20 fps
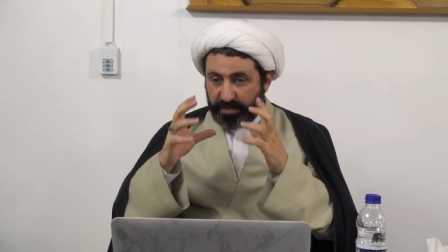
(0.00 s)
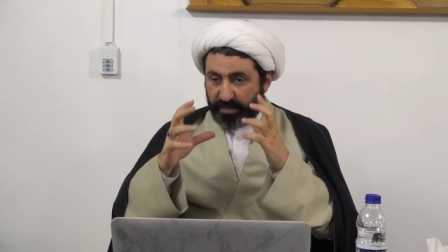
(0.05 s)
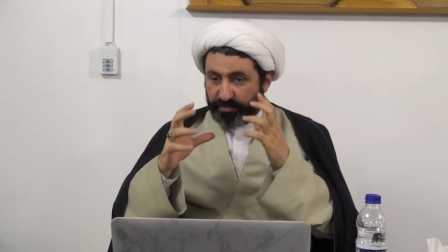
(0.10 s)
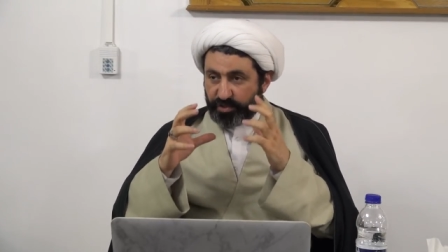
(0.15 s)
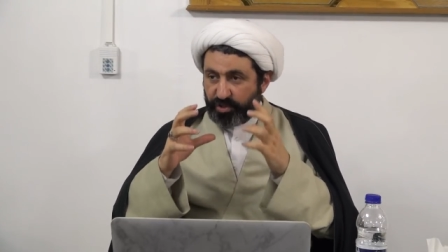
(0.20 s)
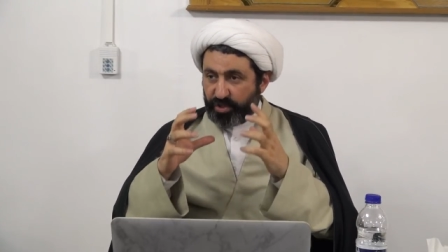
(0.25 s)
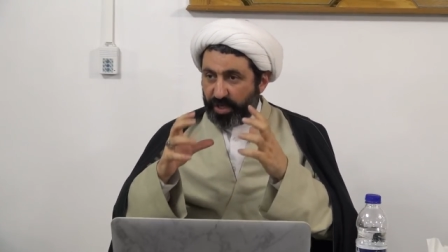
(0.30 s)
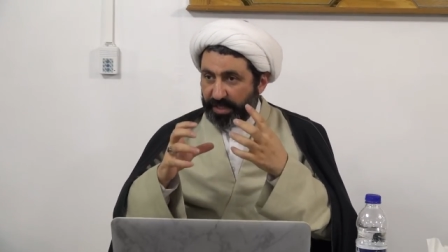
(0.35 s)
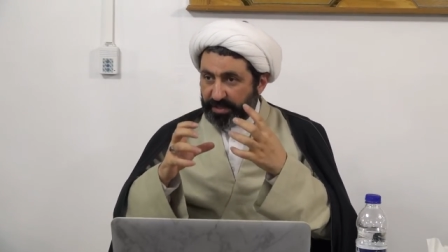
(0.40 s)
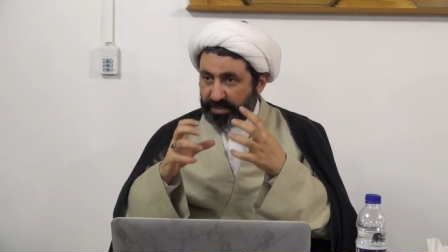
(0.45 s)

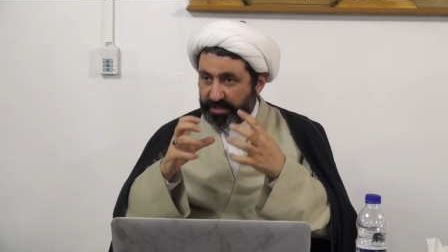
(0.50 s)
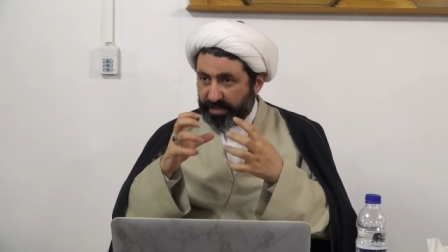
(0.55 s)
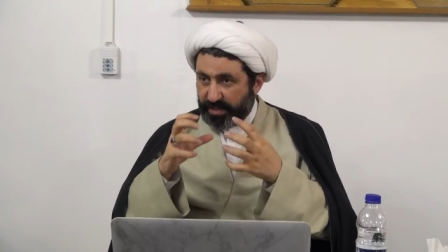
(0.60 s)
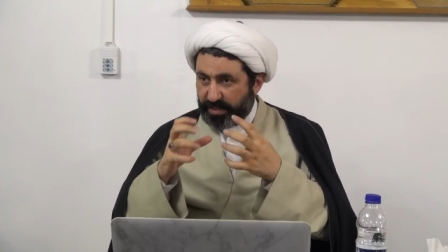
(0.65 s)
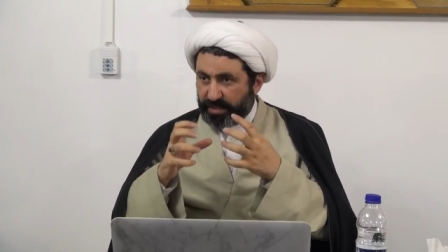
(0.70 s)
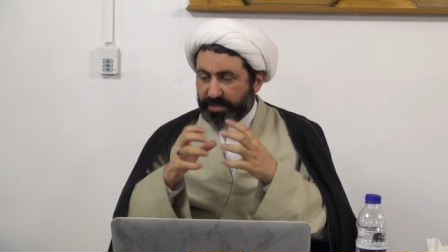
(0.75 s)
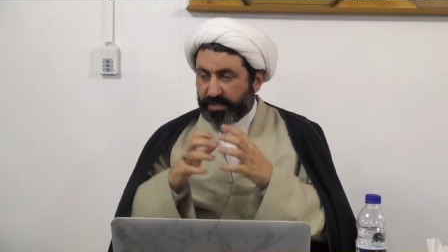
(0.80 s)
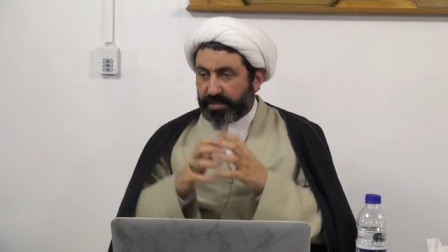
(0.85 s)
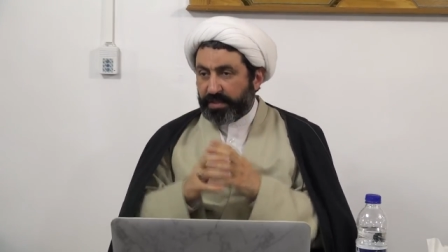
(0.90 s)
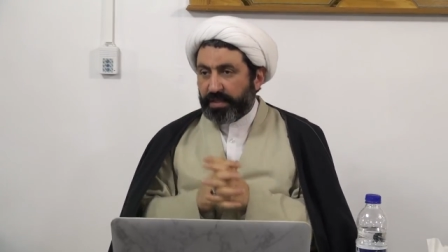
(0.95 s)
of
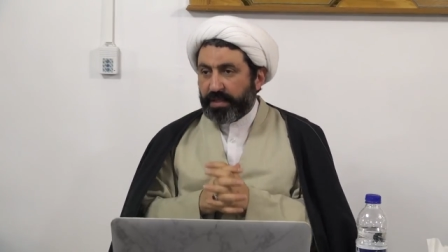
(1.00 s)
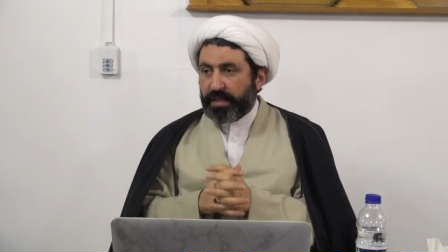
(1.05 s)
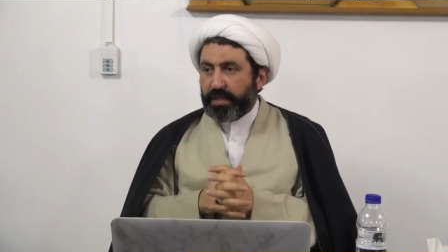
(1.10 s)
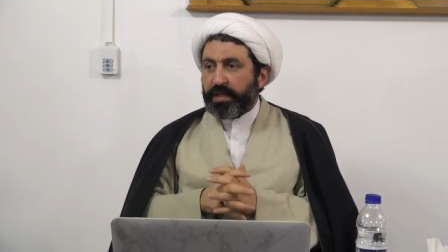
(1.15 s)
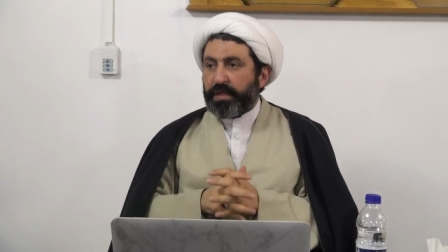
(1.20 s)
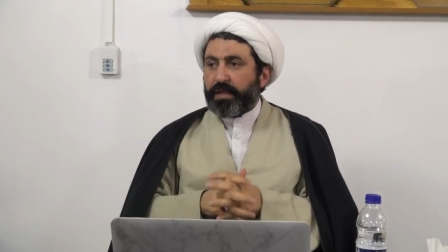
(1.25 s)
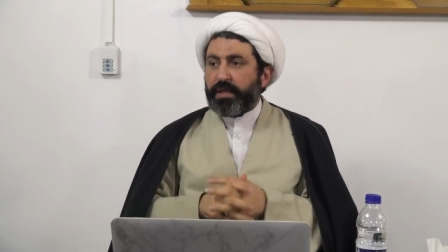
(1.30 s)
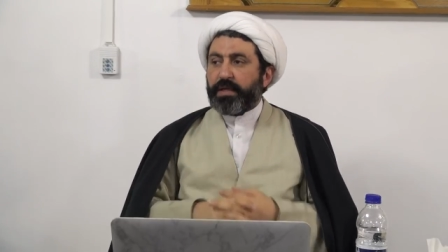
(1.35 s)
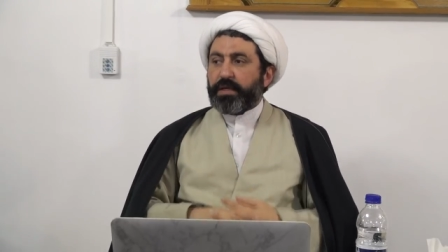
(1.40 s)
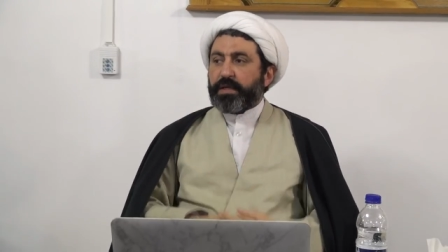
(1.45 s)
justice
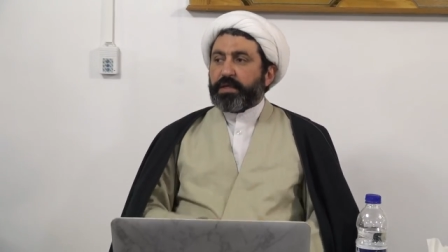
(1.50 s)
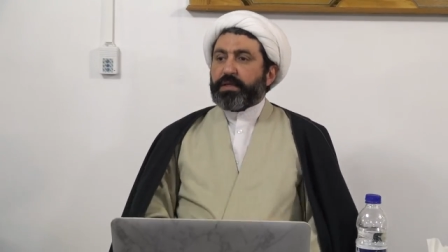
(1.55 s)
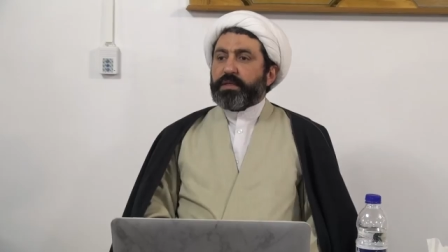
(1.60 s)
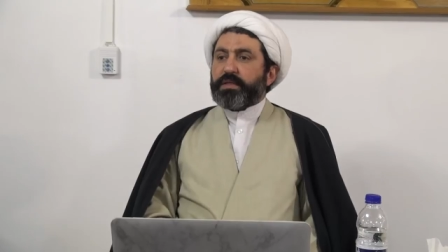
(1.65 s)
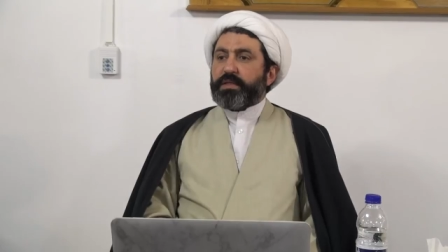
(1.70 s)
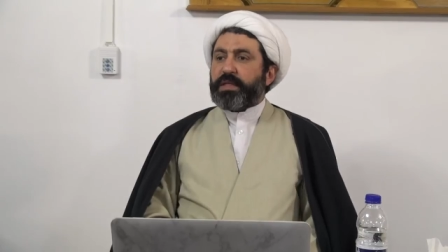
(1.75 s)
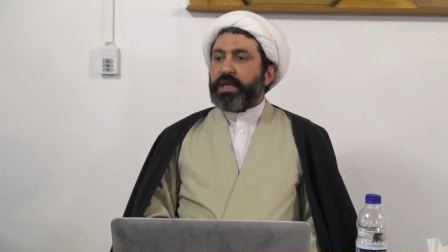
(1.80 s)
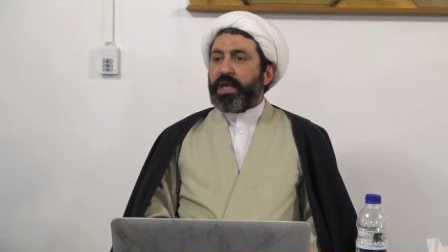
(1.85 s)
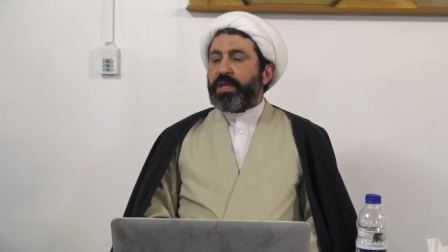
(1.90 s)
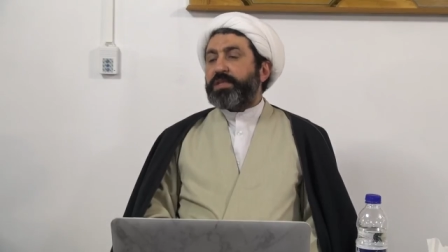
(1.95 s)

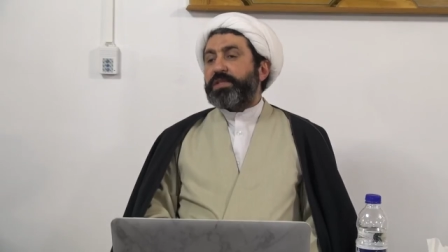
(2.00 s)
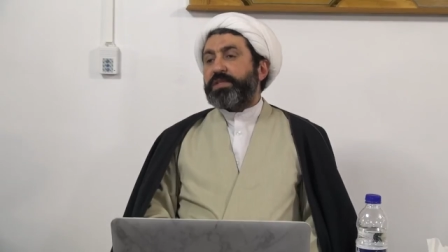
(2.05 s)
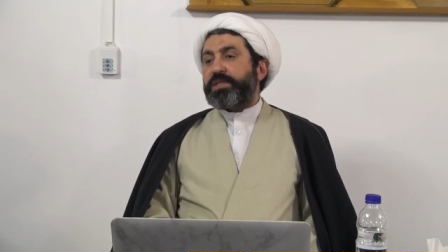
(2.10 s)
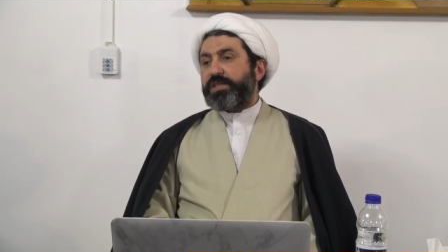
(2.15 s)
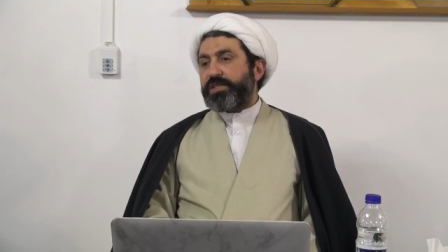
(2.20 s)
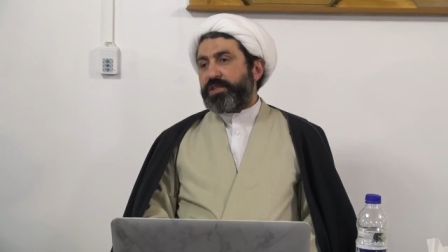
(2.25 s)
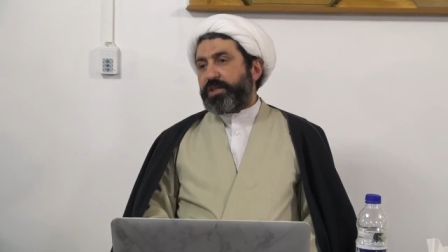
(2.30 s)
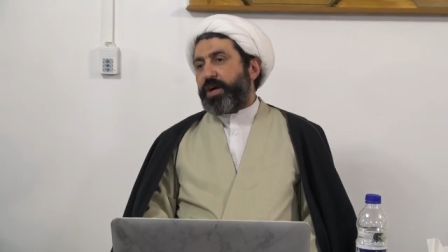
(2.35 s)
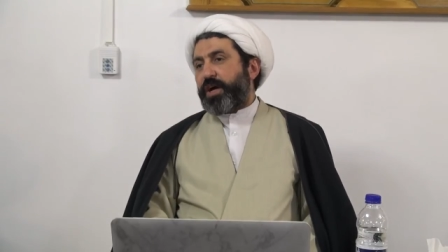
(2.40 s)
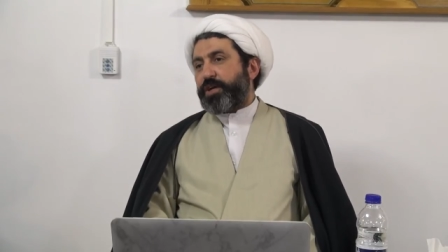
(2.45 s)
needs
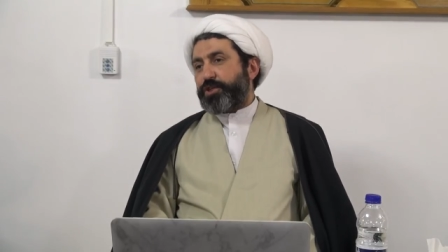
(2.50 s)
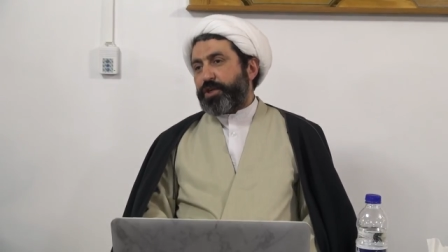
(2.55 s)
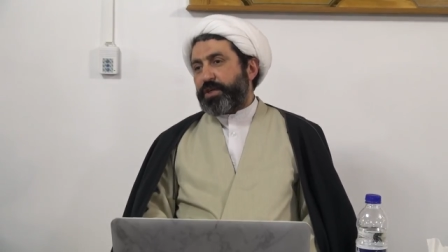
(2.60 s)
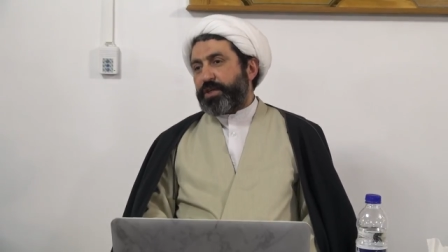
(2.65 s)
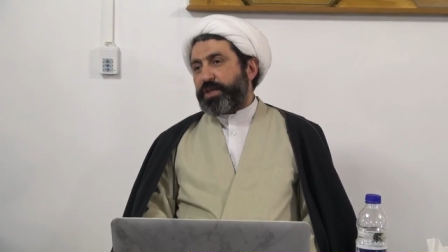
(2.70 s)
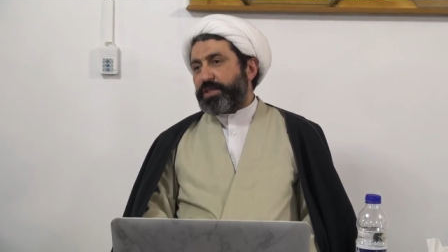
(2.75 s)
discussion.